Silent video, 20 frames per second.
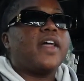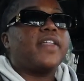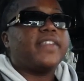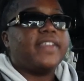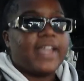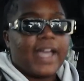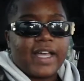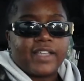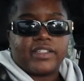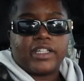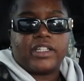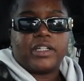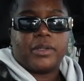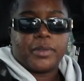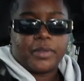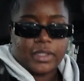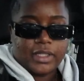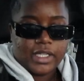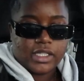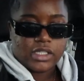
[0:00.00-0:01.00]
Yes, I know
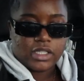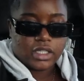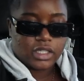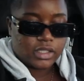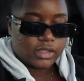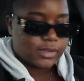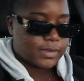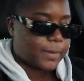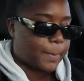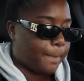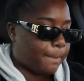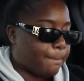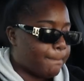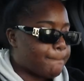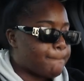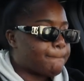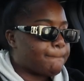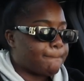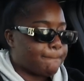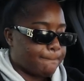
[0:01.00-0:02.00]
what the lesson is.
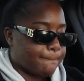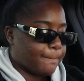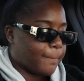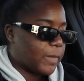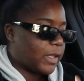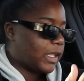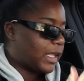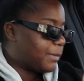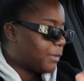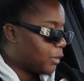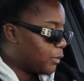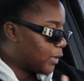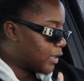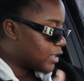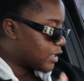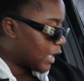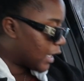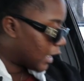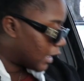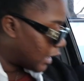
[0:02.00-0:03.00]
Give me 1
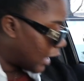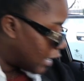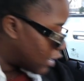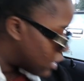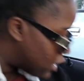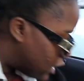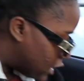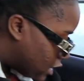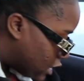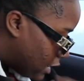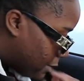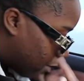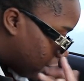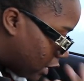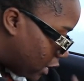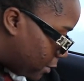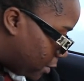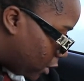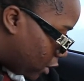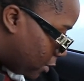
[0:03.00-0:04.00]
second. I just need
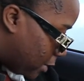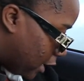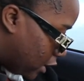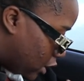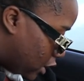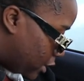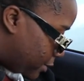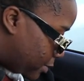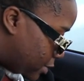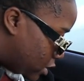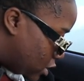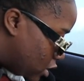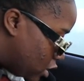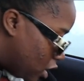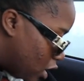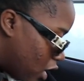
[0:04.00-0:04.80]
something to put on my lips.